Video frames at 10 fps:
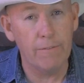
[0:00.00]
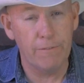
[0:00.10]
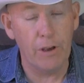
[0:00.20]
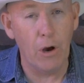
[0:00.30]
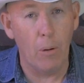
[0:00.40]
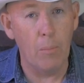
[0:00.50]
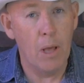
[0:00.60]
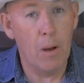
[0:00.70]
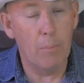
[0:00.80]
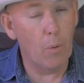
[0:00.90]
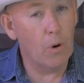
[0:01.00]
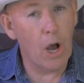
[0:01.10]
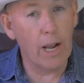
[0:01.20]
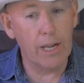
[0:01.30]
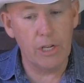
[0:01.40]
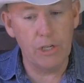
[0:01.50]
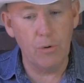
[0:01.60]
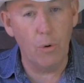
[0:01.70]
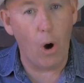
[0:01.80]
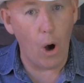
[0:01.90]
film, but we're not gonna
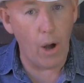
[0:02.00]
do